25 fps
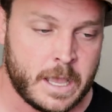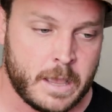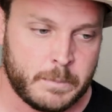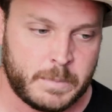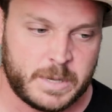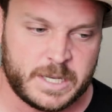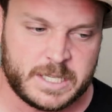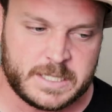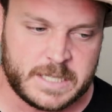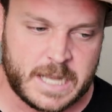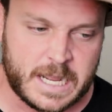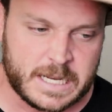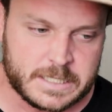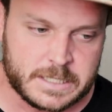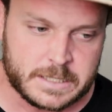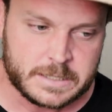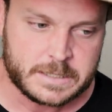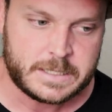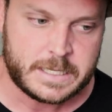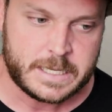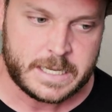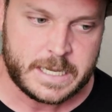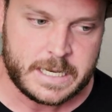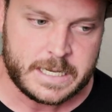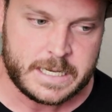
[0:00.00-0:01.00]
But it's not
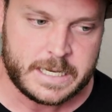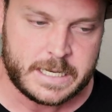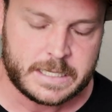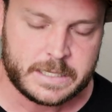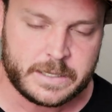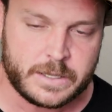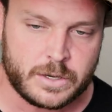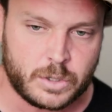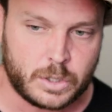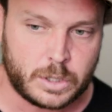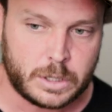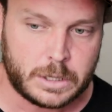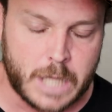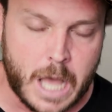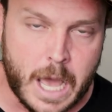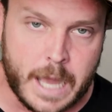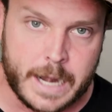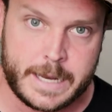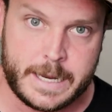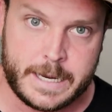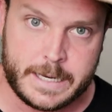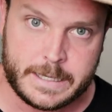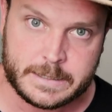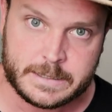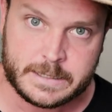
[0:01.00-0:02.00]
just the Indians, there are a lot
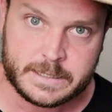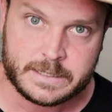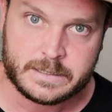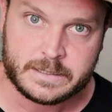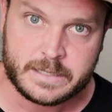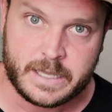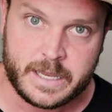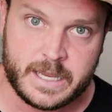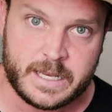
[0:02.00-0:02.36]
of Indians.